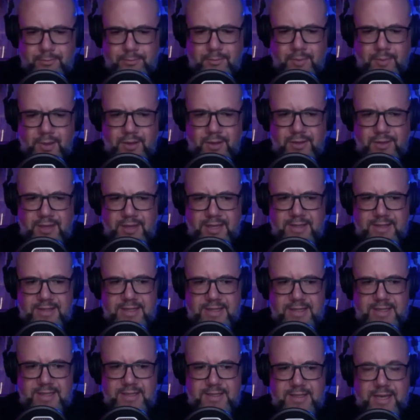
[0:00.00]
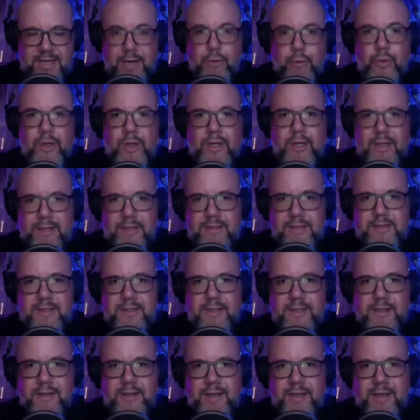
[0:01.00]
that is
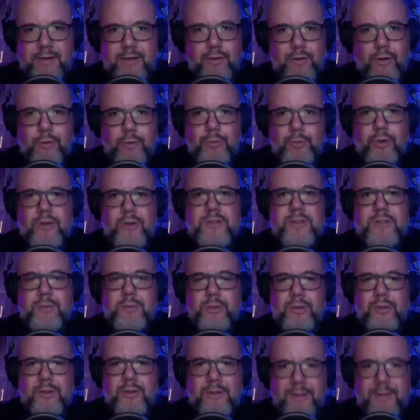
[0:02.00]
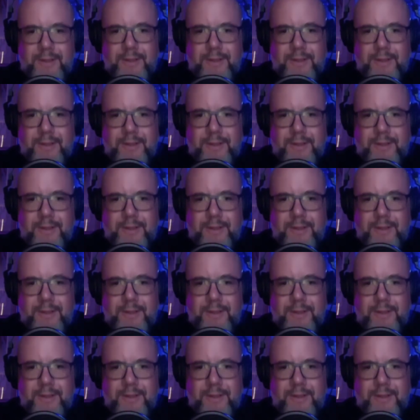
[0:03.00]
unrealistic and not possible,